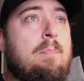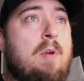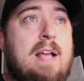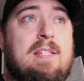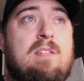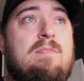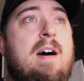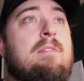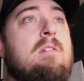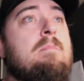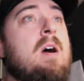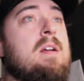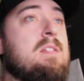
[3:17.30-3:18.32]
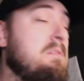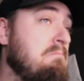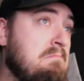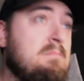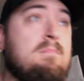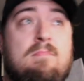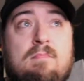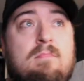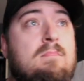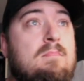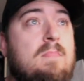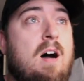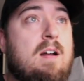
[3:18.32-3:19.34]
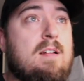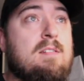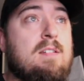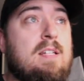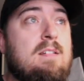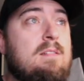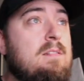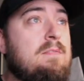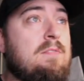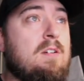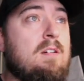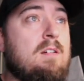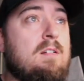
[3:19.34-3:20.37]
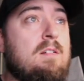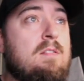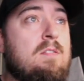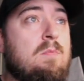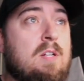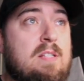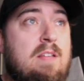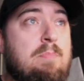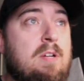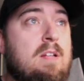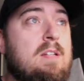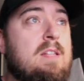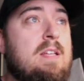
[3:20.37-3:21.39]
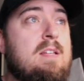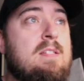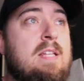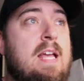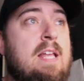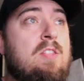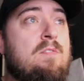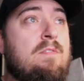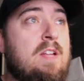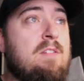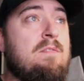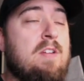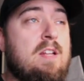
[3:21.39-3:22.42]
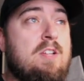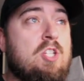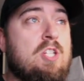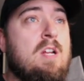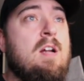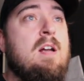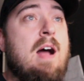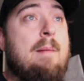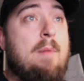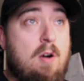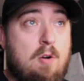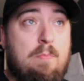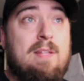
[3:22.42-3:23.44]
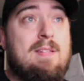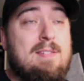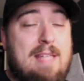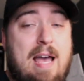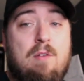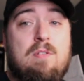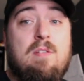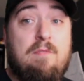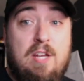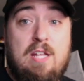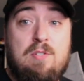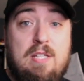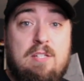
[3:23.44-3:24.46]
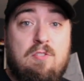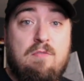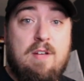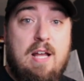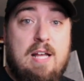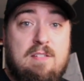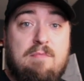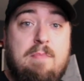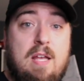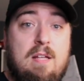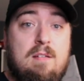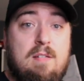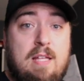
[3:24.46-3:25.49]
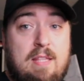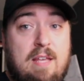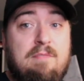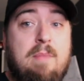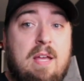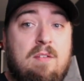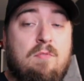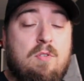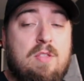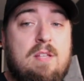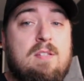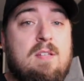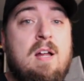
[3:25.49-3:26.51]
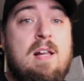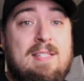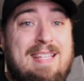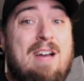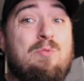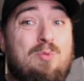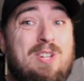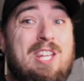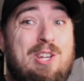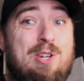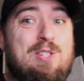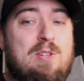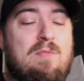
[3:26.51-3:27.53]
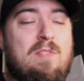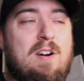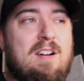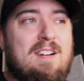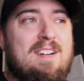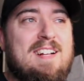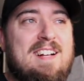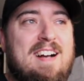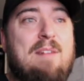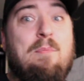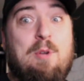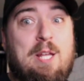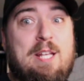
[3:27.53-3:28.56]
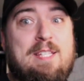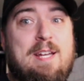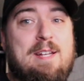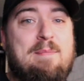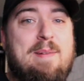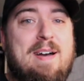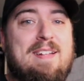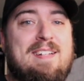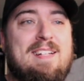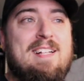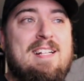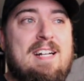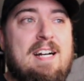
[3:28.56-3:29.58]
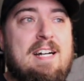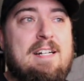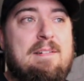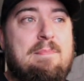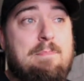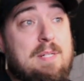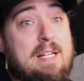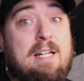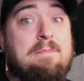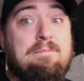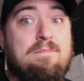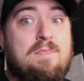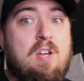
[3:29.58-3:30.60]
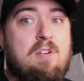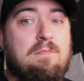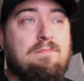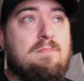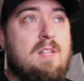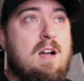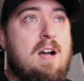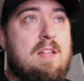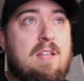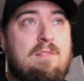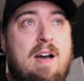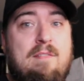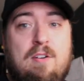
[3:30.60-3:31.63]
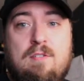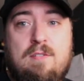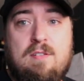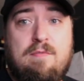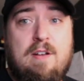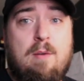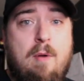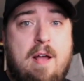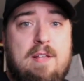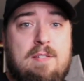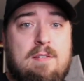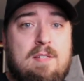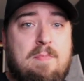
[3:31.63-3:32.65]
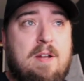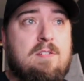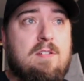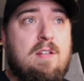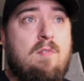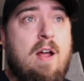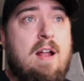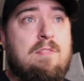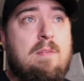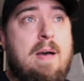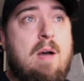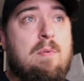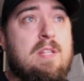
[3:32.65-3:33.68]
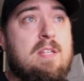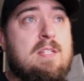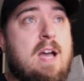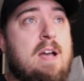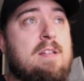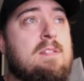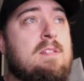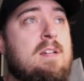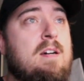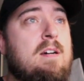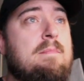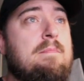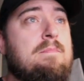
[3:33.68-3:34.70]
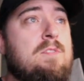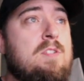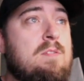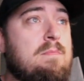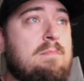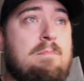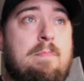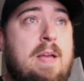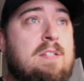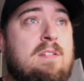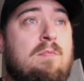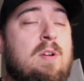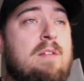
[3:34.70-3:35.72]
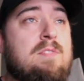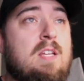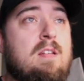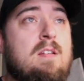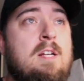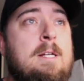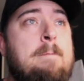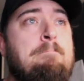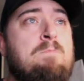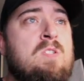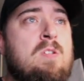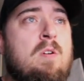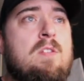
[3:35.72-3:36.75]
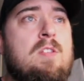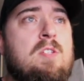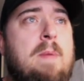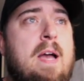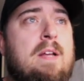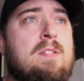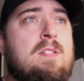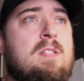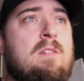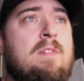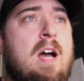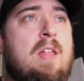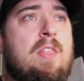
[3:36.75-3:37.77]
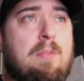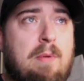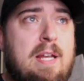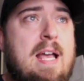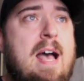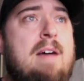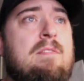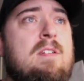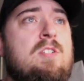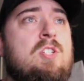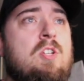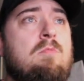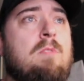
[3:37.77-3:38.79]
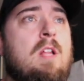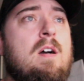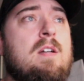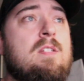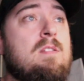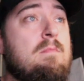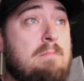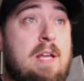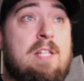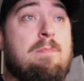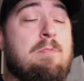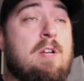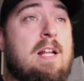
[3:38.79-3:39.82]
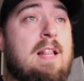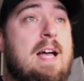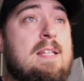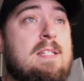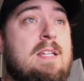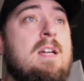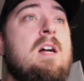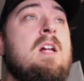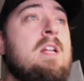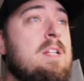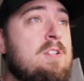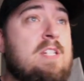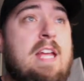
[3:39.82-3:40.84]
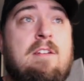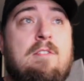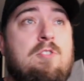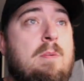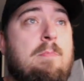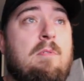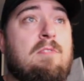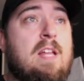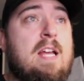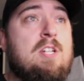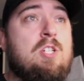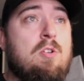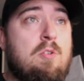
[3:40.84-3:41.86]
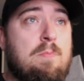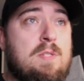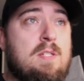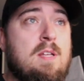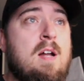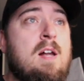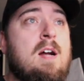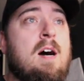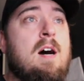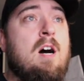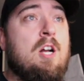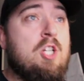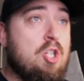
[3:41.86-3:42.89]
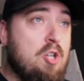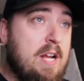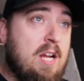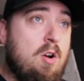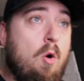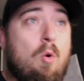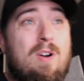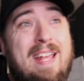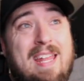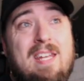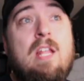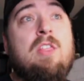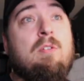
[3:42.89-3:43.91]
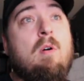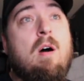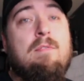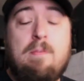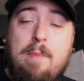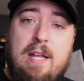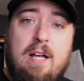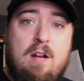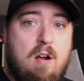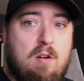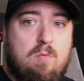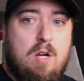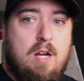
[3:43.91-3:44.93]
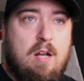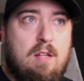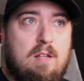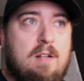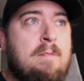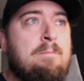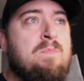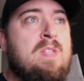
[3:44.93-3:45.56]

Price is $500. Honestly, for the work they put into these and the fit and finish, I'm hoping the videos that you guys have made, that they've made for these, sound really good so far. I'm really excited about it. But yeah, so I think $500 is a fair price, especially right off the bat with these guys, just based off what I've seen. So here are the specs. You've got 3.5-inch tube lugs, makes it pretty classy. Your standard triple flanged hoops, a trick or indie throw off depending on hardware color.